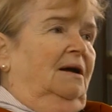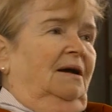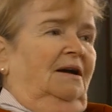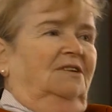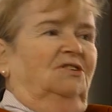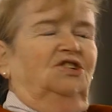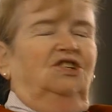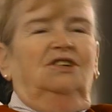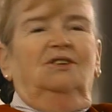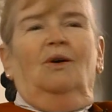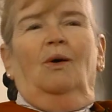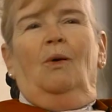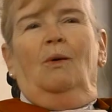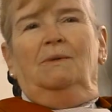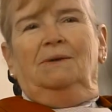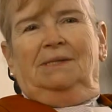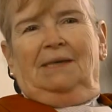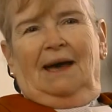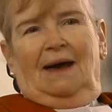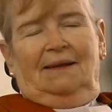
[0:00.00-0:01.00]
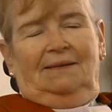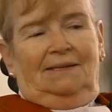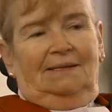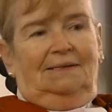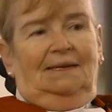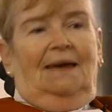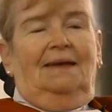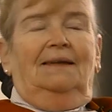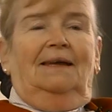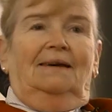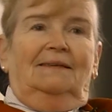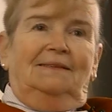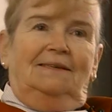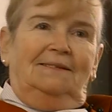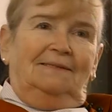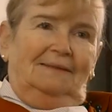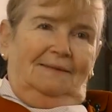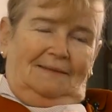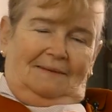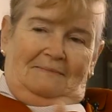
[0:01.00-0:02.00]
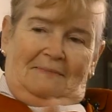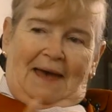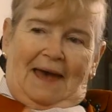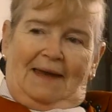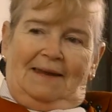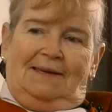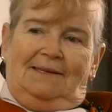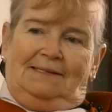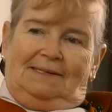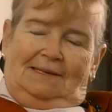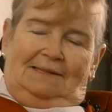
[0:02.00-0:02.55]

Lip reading: And she always had to say, now these are the Mannings,